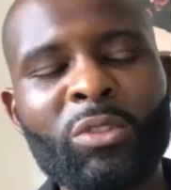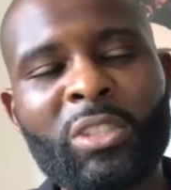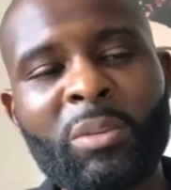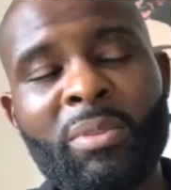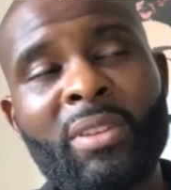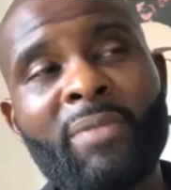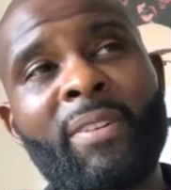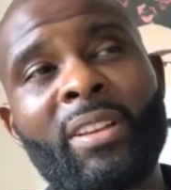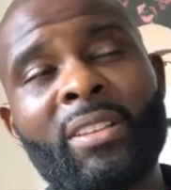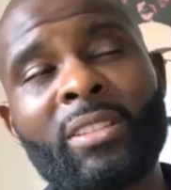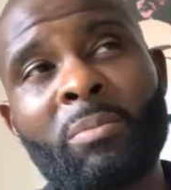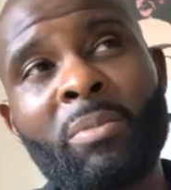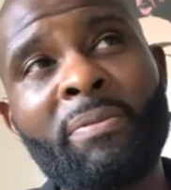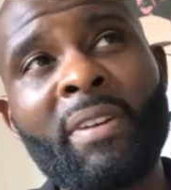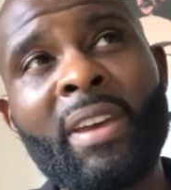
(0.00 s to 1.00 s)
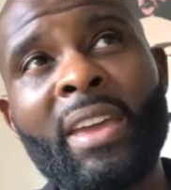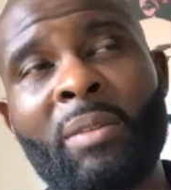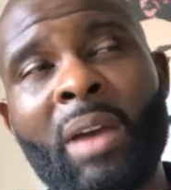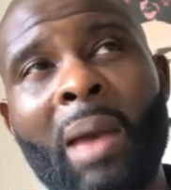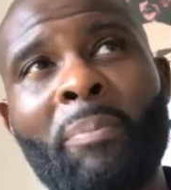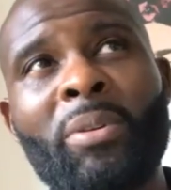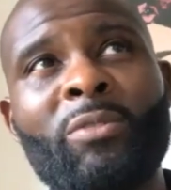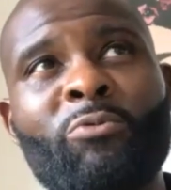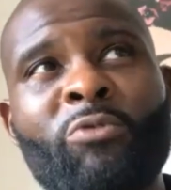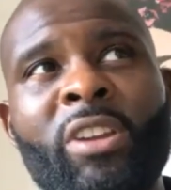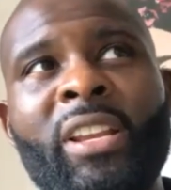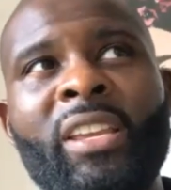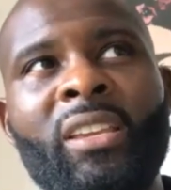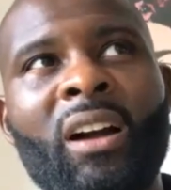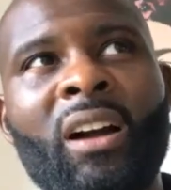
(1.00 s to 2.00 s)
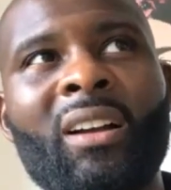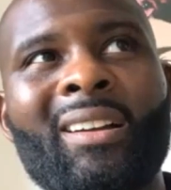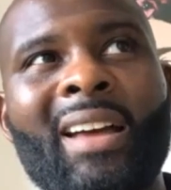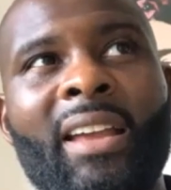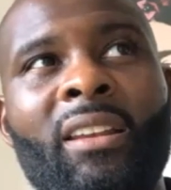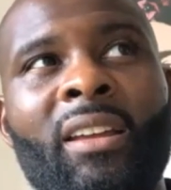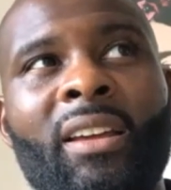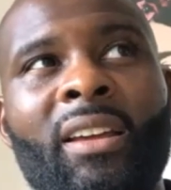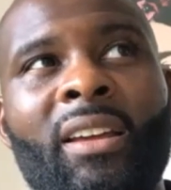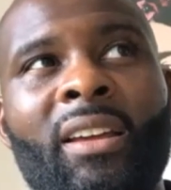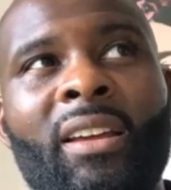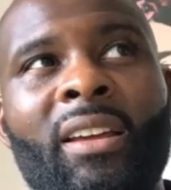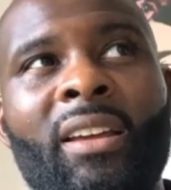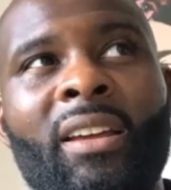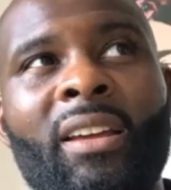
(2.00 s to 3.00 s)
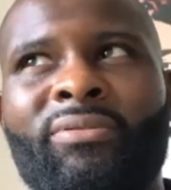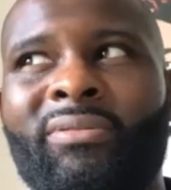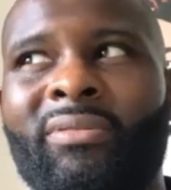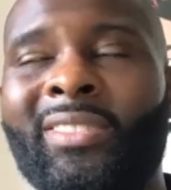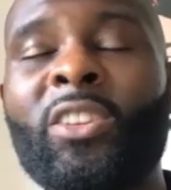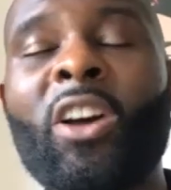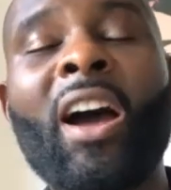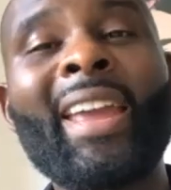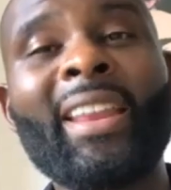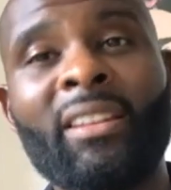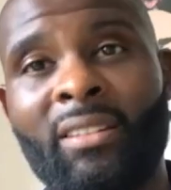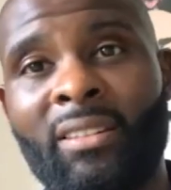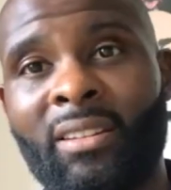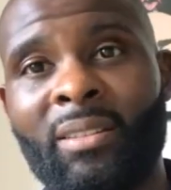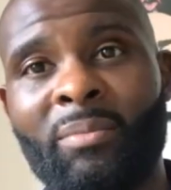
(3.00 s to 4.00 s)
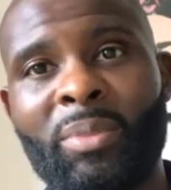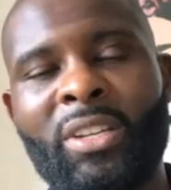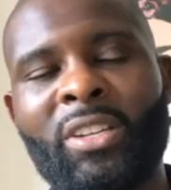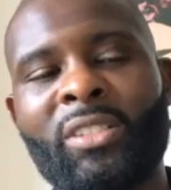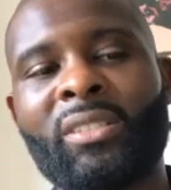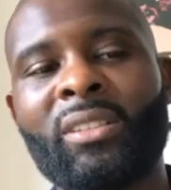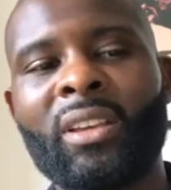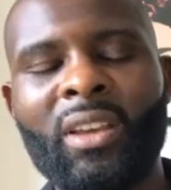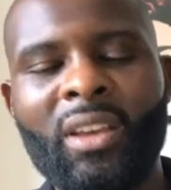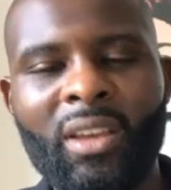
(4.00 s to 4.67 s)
to be fair, it happened really young, at like 9, because